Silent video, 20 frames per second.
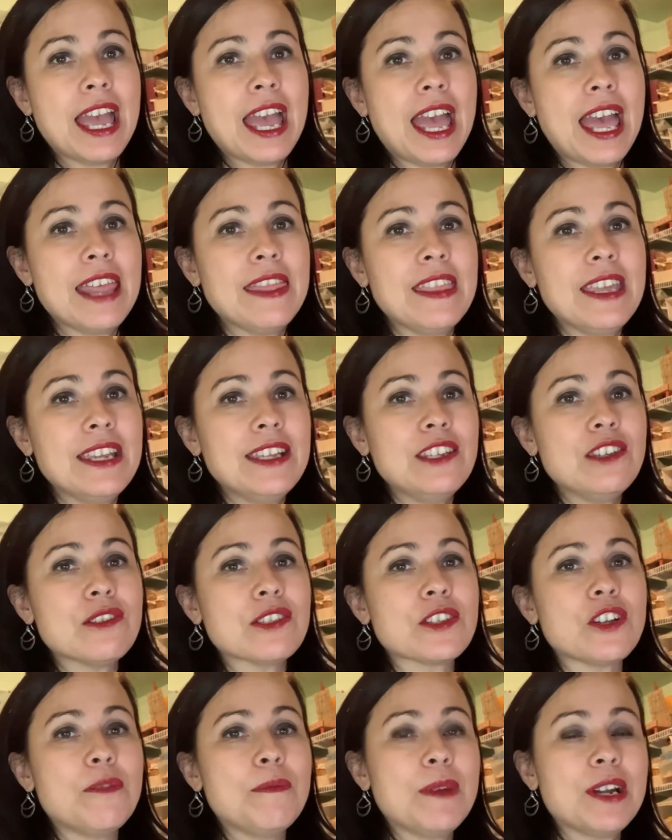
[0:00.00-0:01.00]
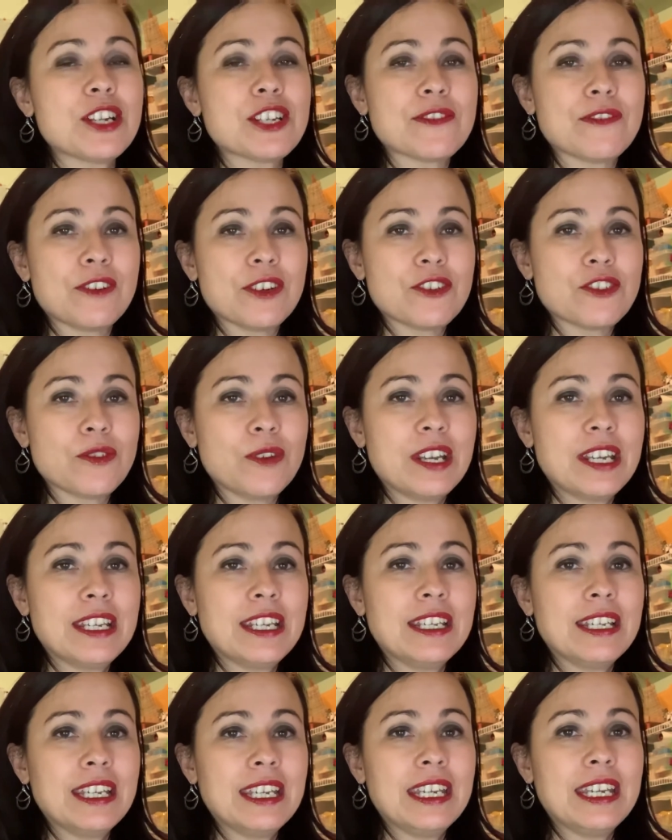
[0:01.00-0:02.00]
And thank you so much for
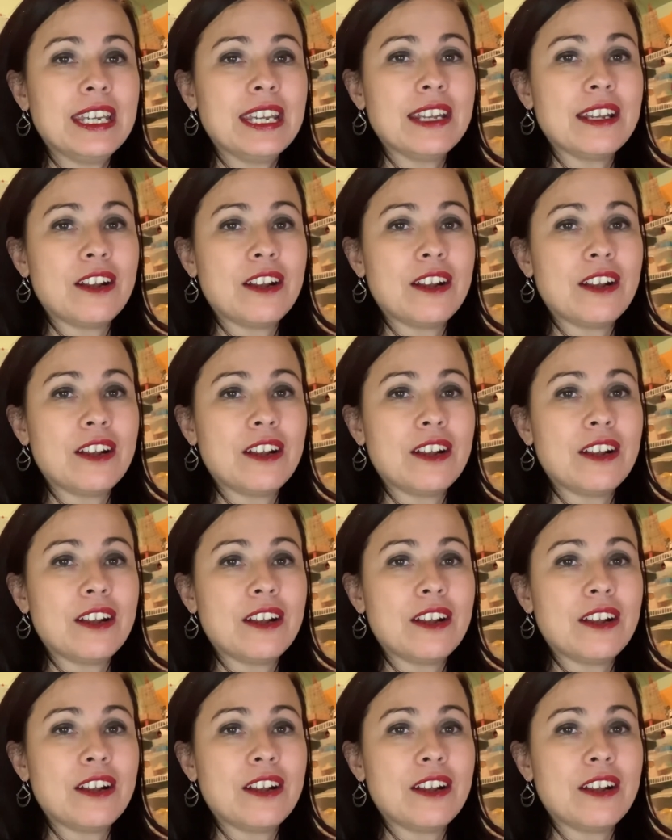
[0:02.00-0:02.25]
joining in